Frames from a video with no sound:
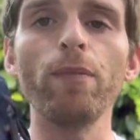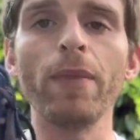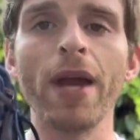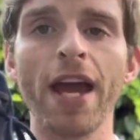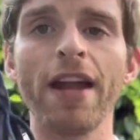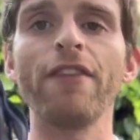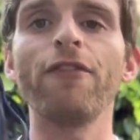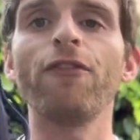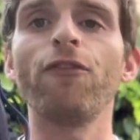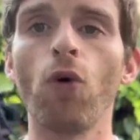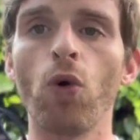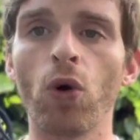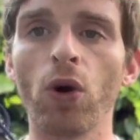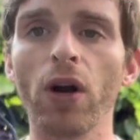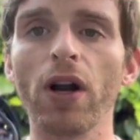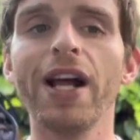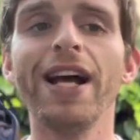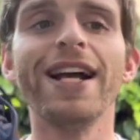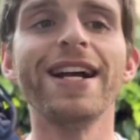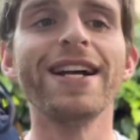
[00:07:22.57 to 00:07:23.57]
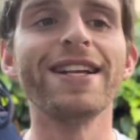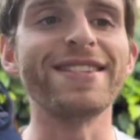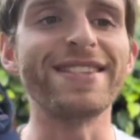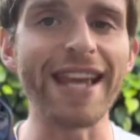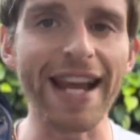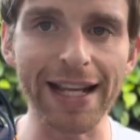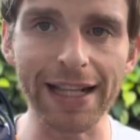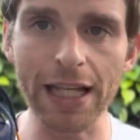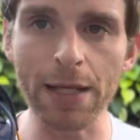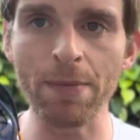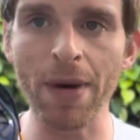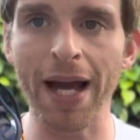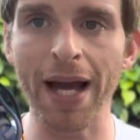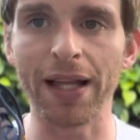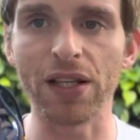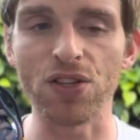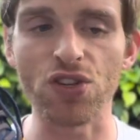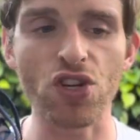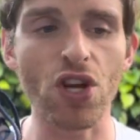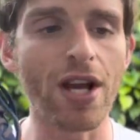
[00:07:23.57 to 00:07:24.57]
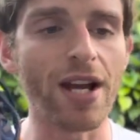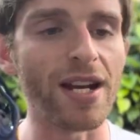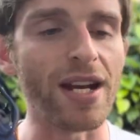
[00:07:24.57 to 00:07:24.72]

meant for daily mileage.